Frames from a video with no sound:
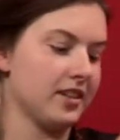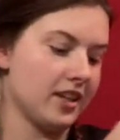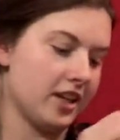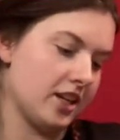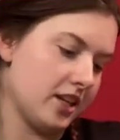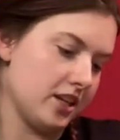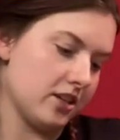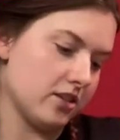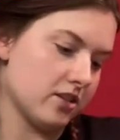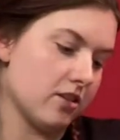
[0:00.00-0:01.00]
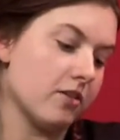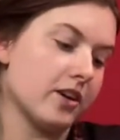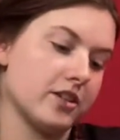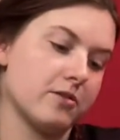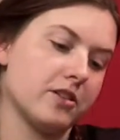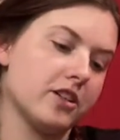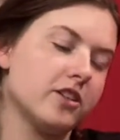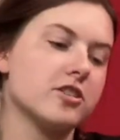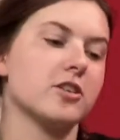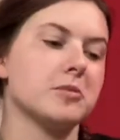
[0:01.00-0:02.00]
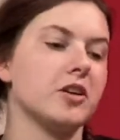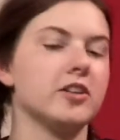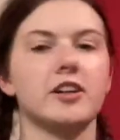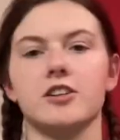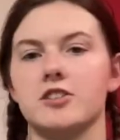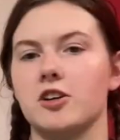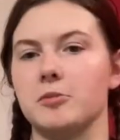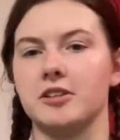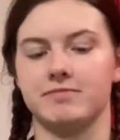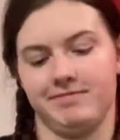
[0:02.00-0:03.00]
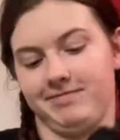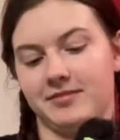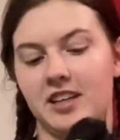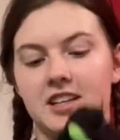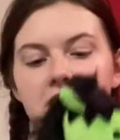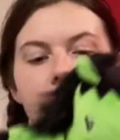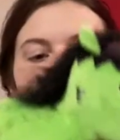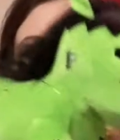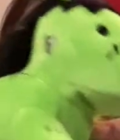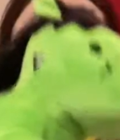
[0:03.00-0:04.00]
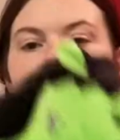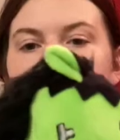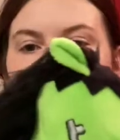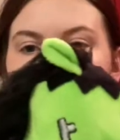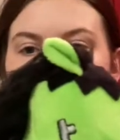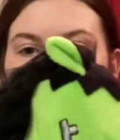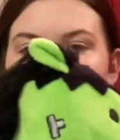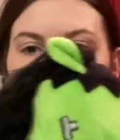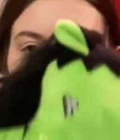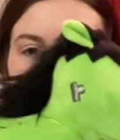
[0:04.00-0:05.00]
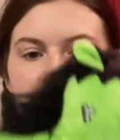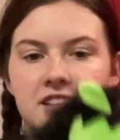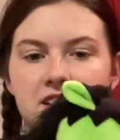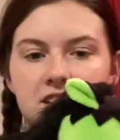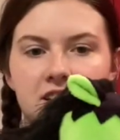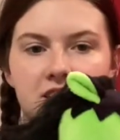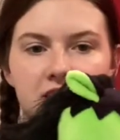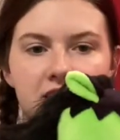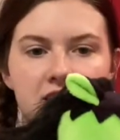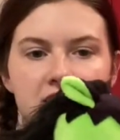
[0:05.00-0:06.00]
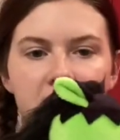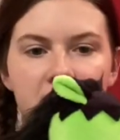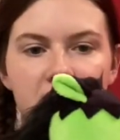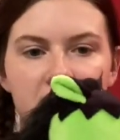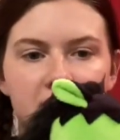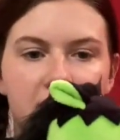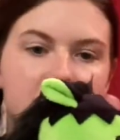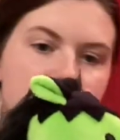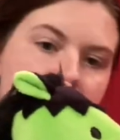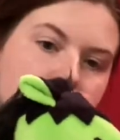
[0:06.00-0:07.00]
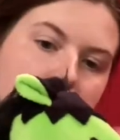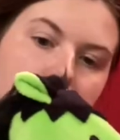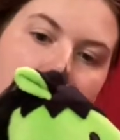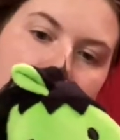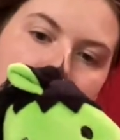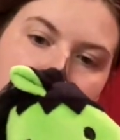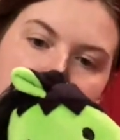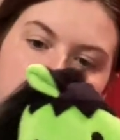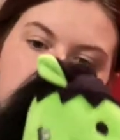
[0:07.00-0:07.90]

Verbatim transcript: He is, so, okay, so on here it's Hermie, on there it's Herman. But here he is. And he's got like this little black here.